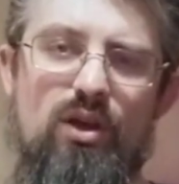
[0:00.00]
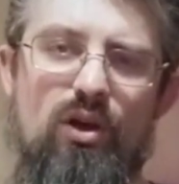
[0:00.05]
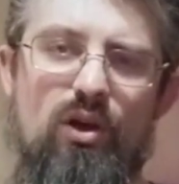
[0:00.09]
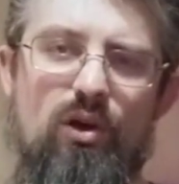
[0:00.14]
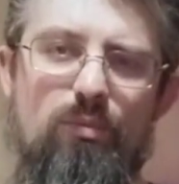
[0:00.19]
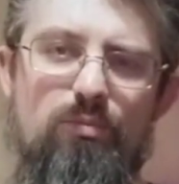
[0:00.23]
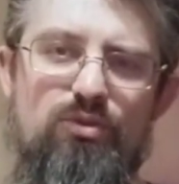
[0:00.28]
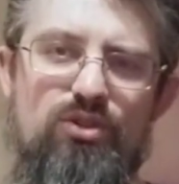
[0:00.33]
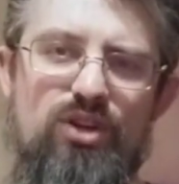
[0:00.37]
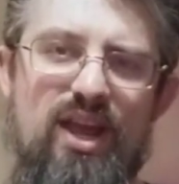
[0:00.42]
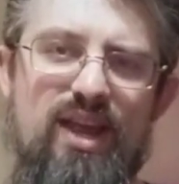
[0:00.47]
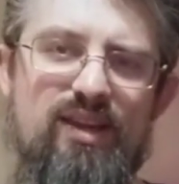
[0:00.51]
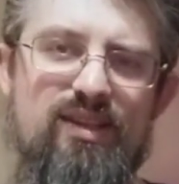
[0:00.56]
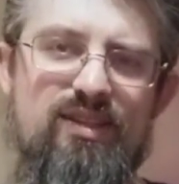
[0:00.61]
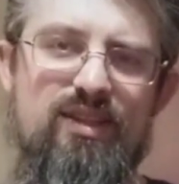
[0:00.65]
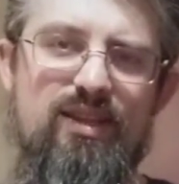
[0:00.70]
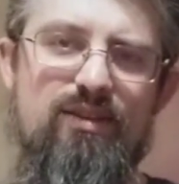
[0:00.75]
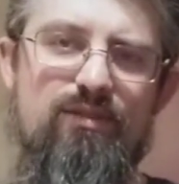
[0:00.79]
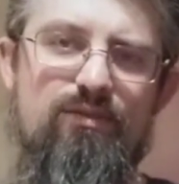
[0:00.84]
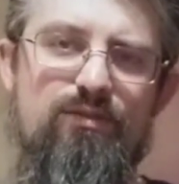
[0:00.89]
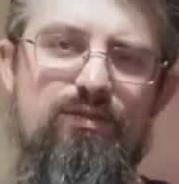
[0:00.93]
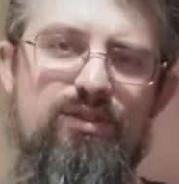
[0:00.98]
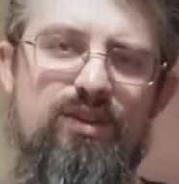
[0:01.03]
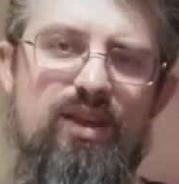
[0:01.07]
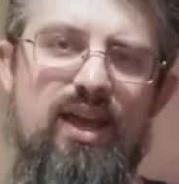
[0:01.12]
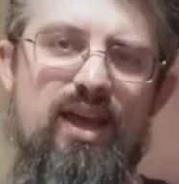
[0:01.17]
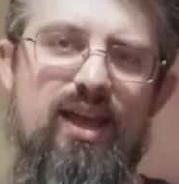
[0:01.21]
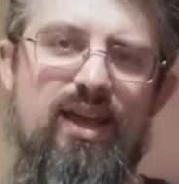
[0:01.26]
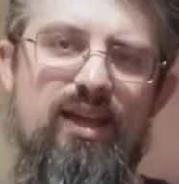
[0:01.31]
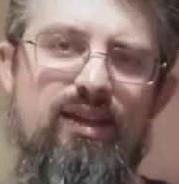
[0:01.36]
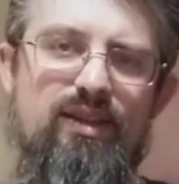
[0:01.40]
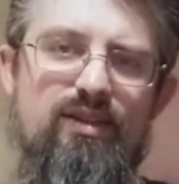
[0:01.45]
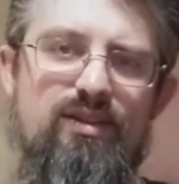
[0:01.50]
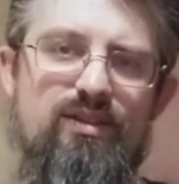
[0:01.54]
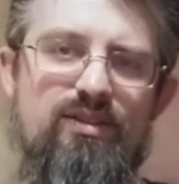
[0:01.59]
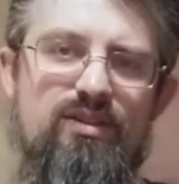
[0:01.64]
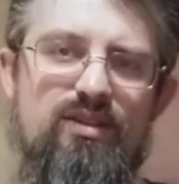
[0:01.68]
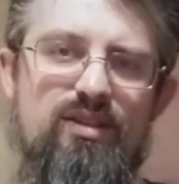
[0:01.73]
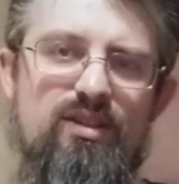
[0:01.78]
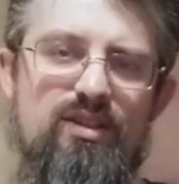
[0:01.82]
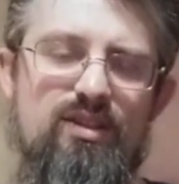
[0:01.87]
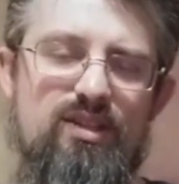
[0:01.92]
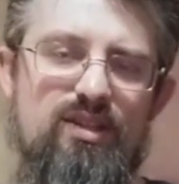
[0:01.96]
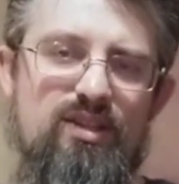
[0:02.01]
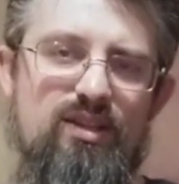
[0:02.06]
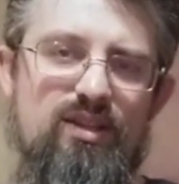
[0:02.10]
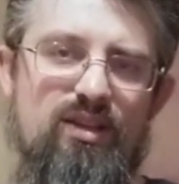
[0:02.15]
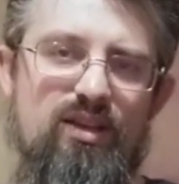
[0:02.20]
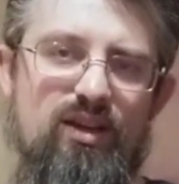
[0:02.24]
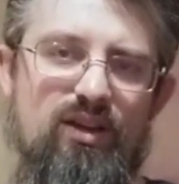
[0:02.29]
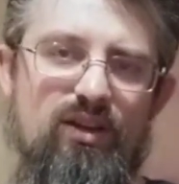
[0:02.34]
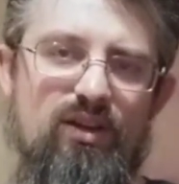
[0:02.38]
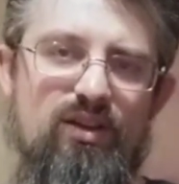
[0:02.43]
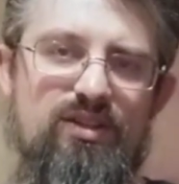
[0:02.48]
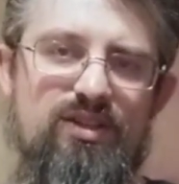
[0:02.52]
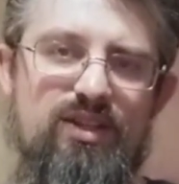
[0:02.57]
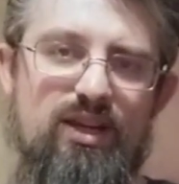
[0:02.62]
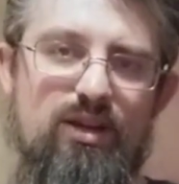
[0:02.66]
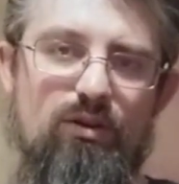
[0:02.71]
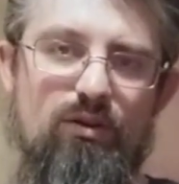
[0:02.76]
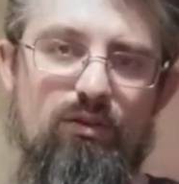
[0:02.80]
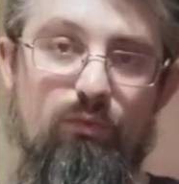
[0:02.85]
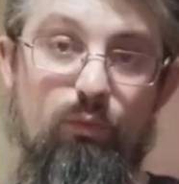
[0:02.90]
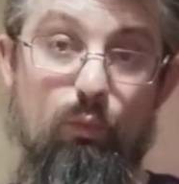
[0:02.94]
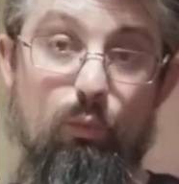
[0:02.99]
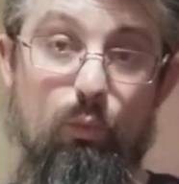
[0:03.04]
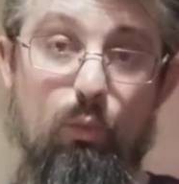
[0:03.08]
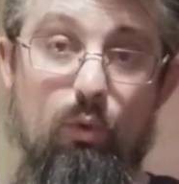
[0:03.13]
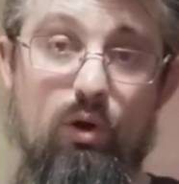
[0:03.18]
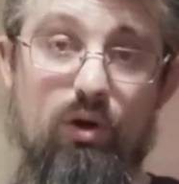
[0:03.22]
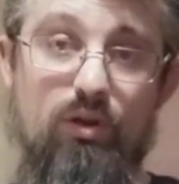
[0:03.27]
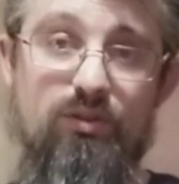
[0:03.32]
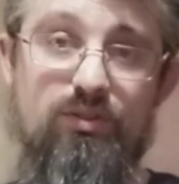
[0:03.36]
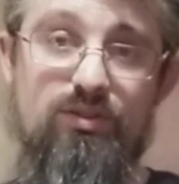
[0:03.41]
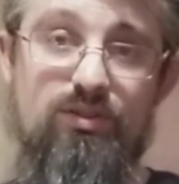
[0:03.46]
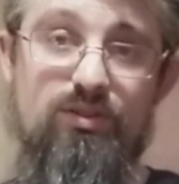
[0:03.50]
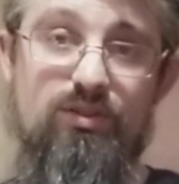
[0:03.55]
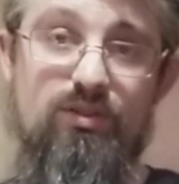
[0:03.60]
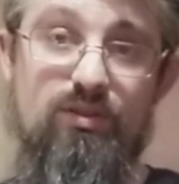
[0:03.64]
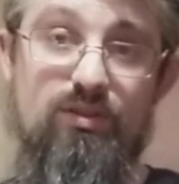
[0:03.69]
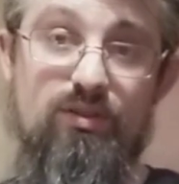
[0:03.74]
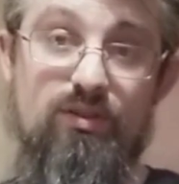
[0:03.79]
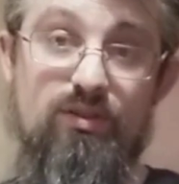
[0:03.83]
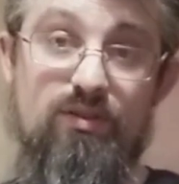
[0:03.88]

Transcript: objectives and an idea of what